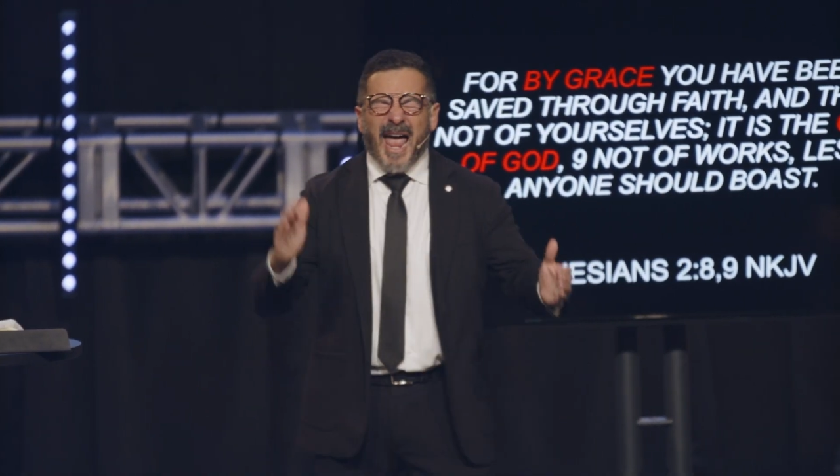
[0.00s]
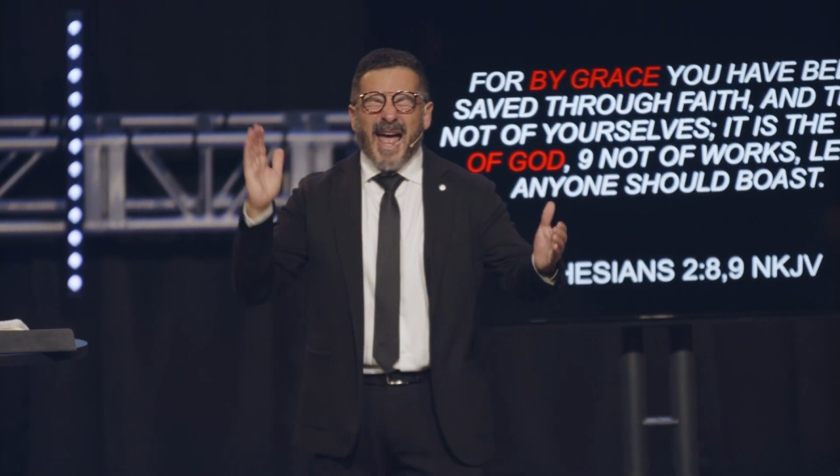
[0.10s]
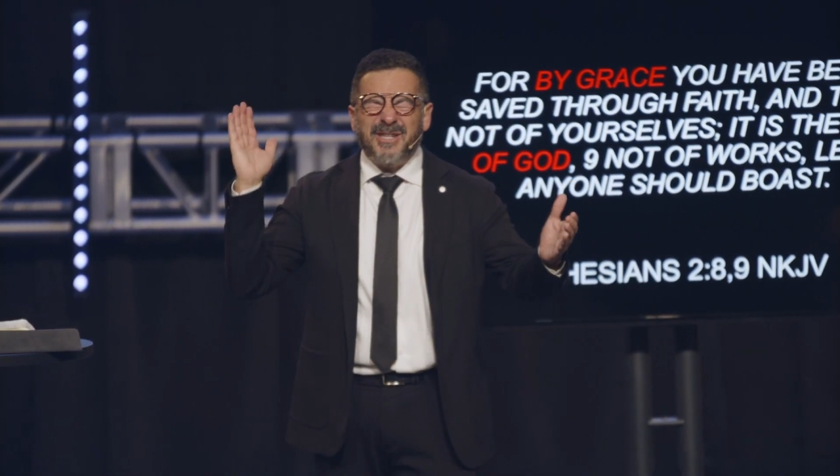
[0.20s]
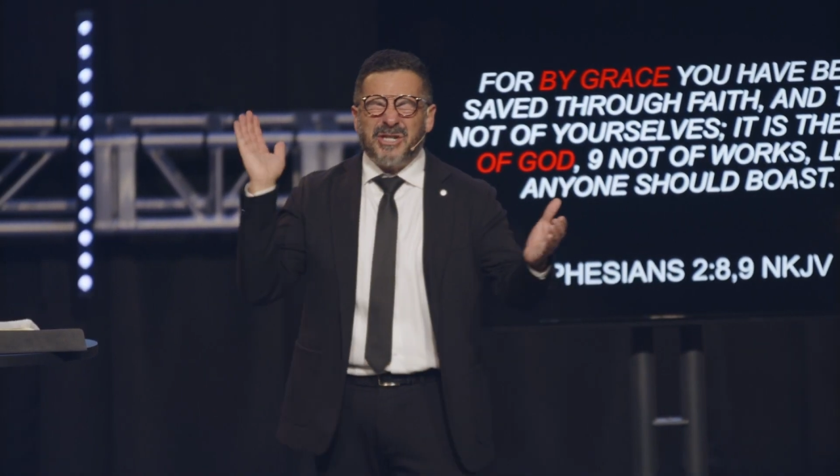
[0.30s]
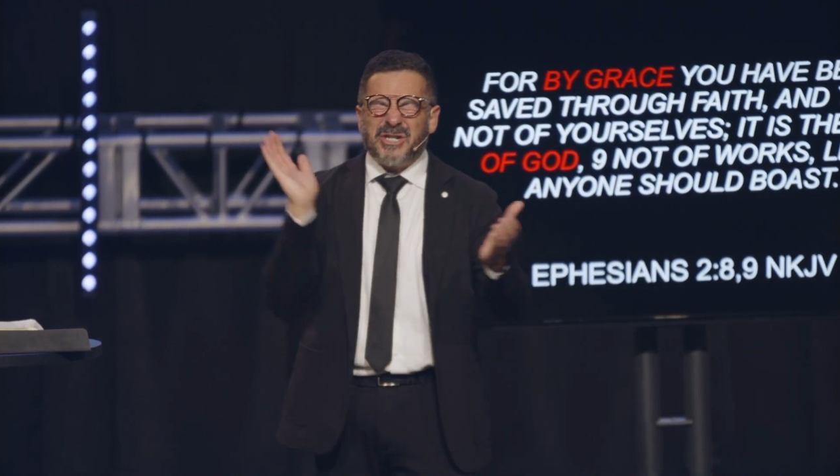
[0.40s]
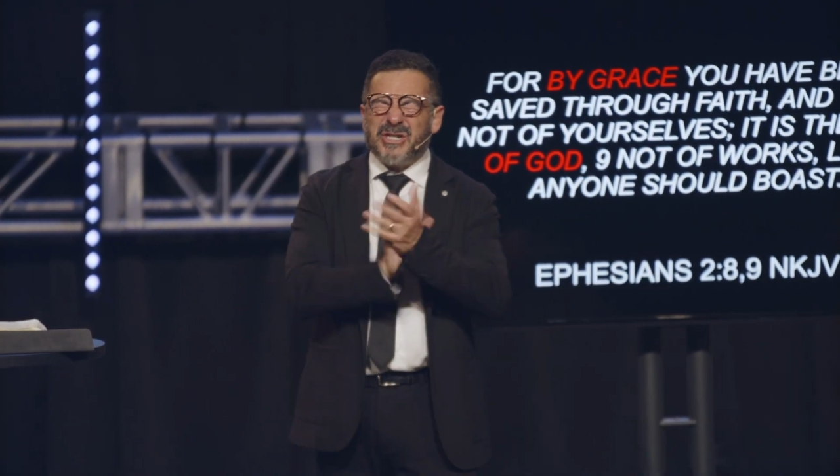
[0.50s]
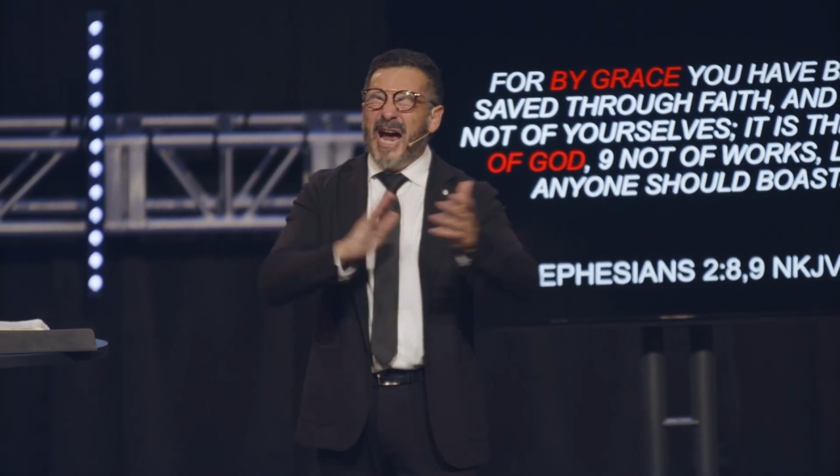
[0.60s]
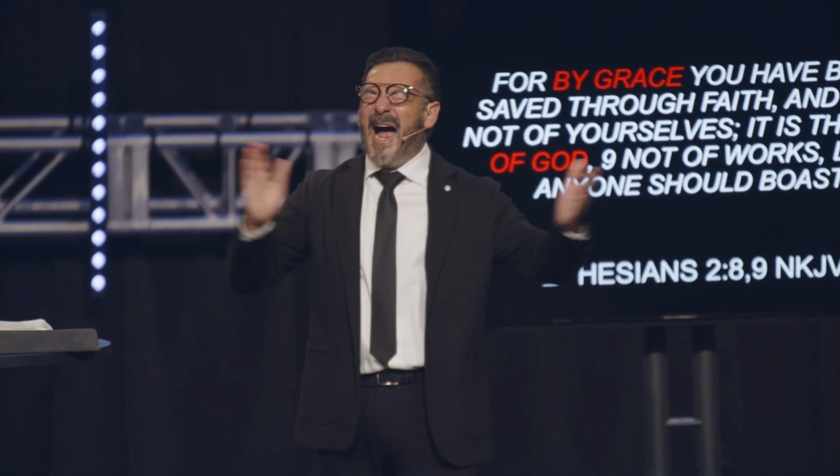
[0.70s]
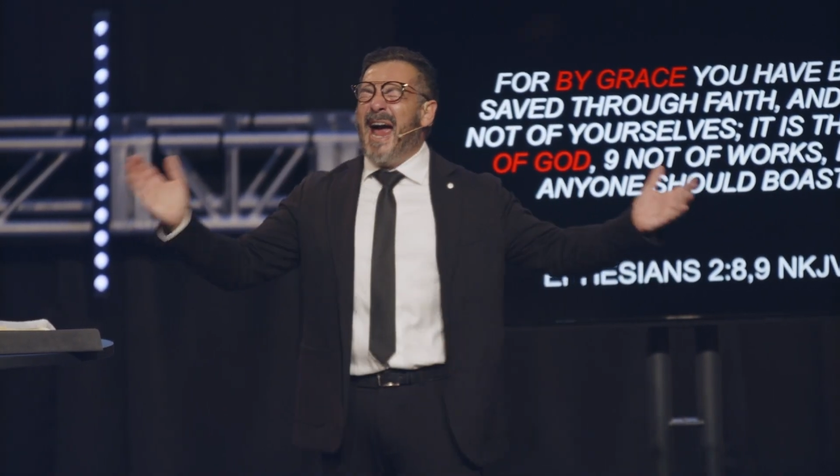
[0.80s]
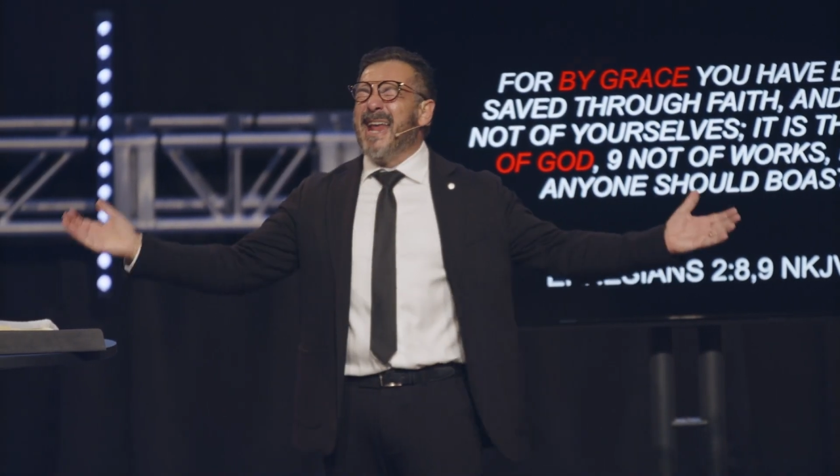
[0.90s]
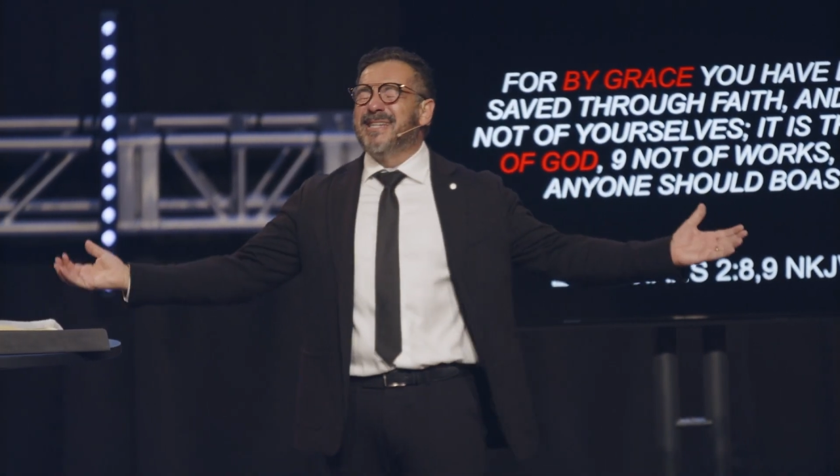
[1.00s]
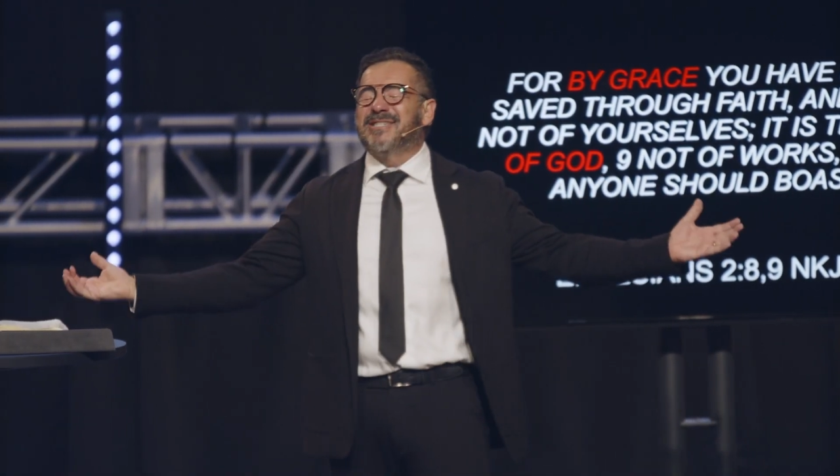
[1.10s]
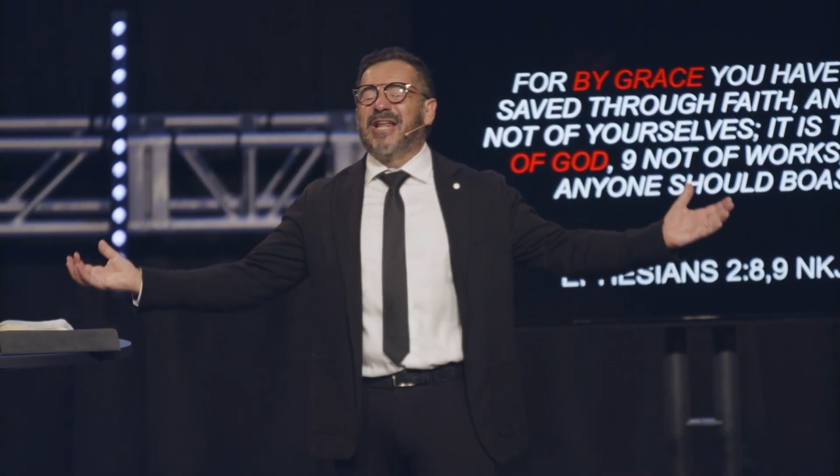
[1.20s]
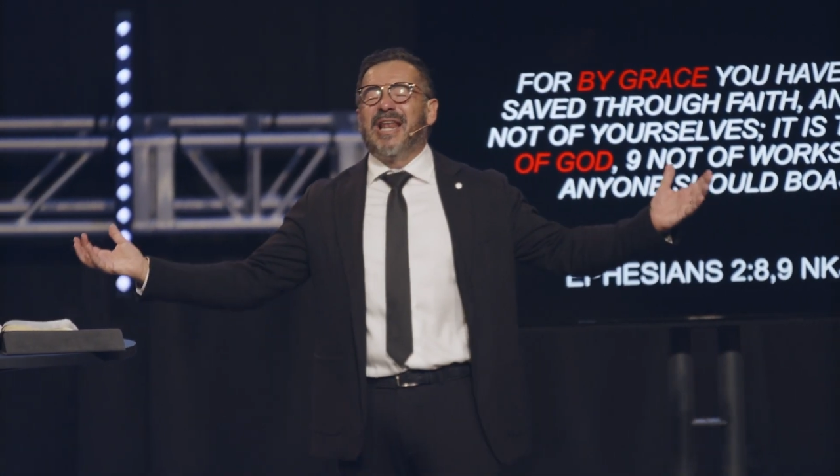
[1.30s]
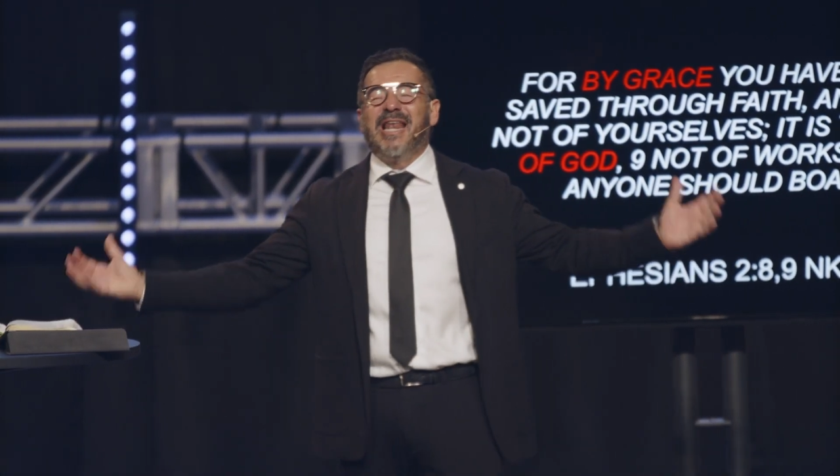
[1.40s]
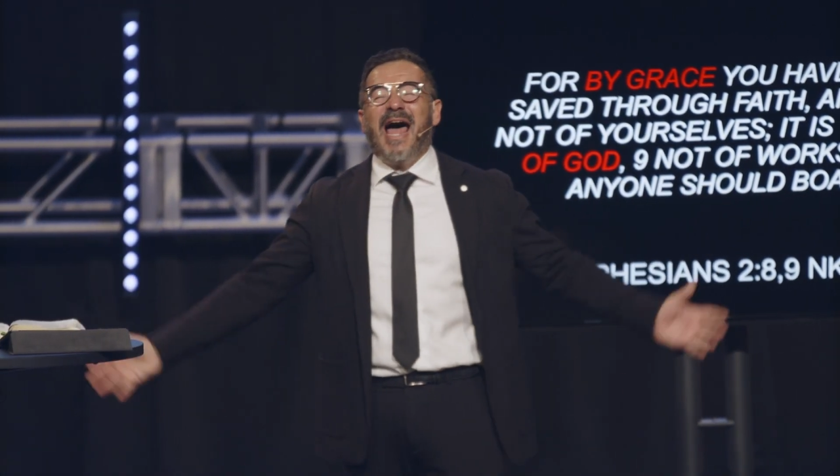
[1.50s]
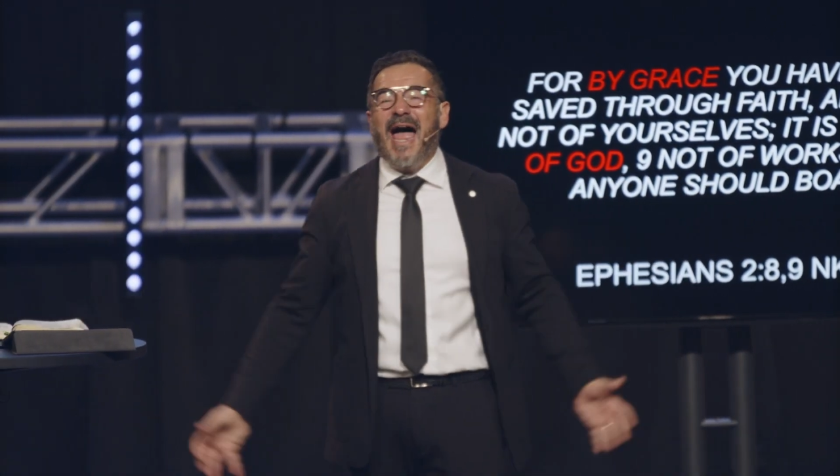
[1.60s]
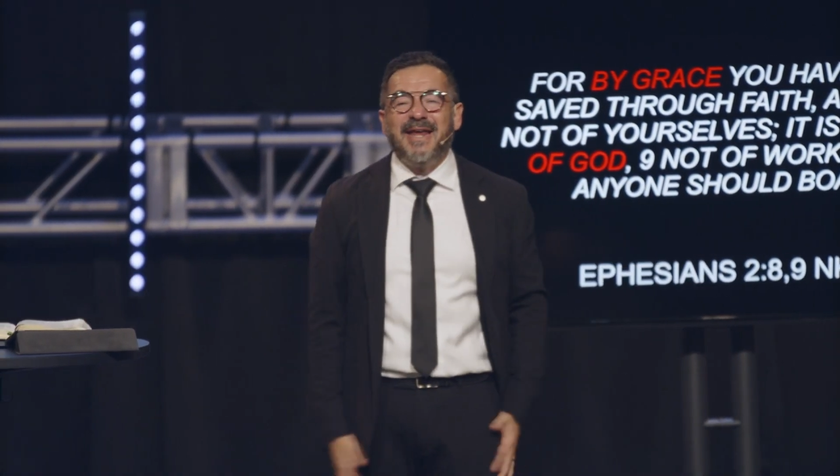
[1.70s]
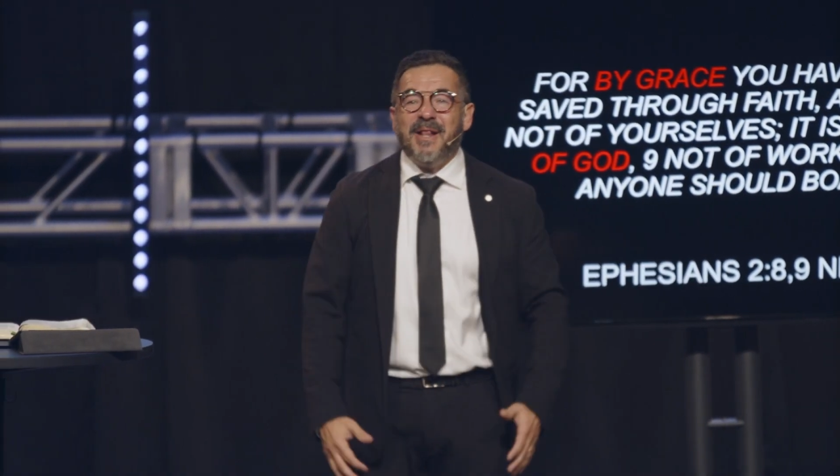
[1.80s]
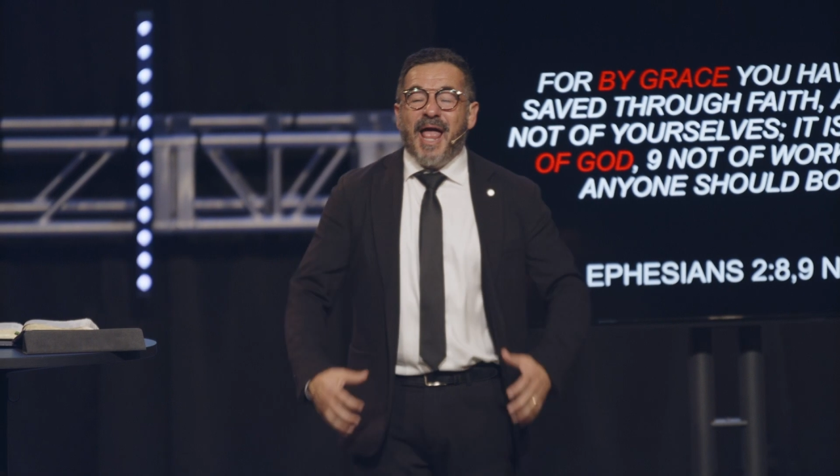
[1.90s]
and shines the
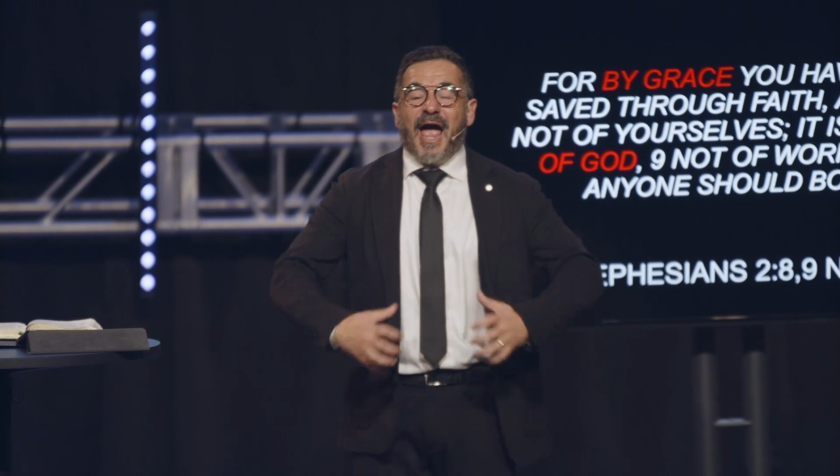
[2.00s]
light,